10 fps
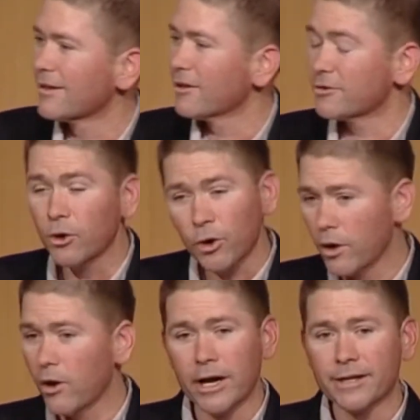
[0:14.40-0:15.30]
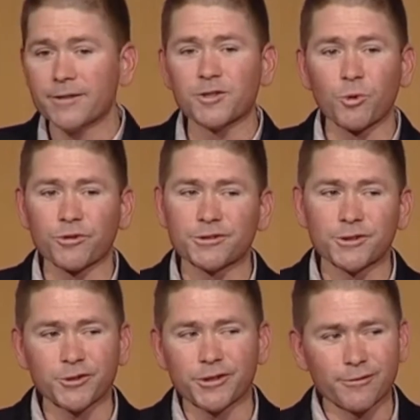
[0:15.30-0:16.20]
So no, I need the Sports
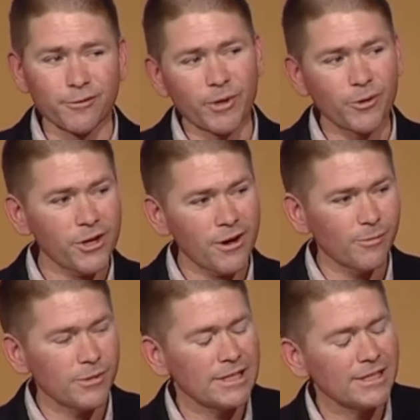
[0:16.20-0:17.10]
Illustrated for my job,